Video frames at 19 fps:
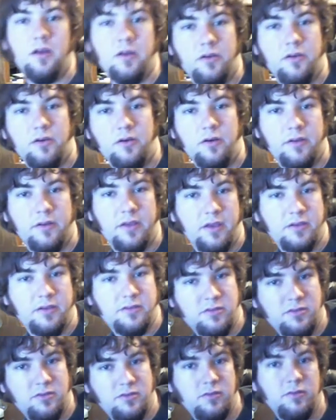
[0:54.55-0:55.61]
hard
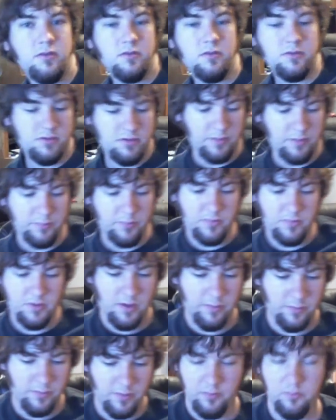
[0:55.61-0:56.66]
case, which I'm
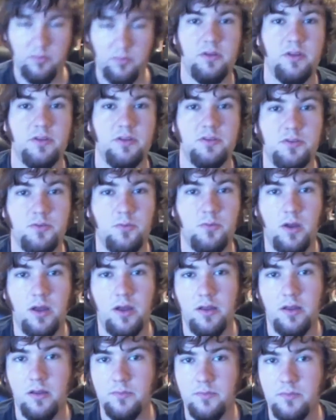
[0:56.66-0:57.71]
not really sure
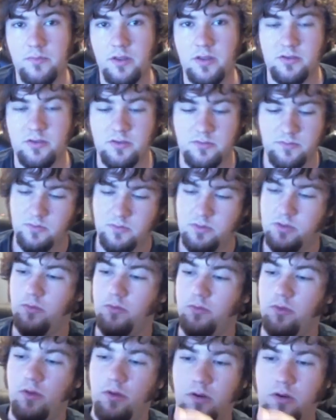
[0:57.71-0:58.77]
why it's so
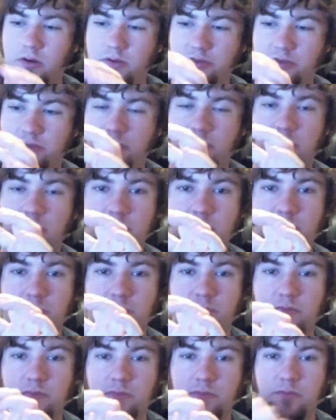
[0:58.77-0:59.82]
large. It's
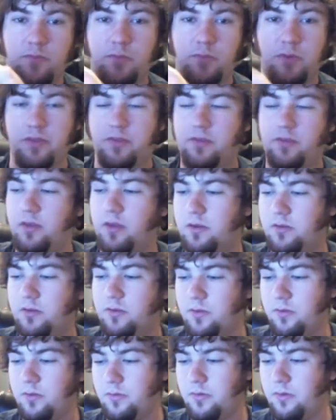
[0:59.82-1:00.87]
pretty thick
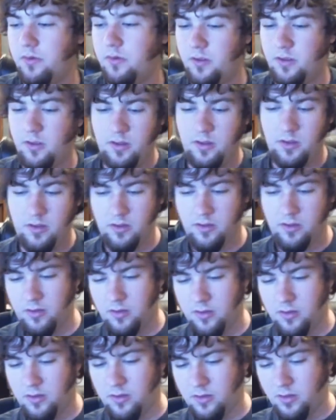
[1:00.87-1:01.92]
too,
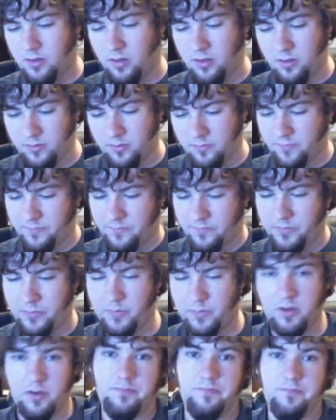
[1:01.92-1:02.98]

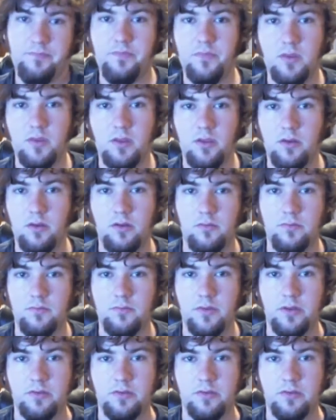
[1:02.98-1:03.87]
but you know, it's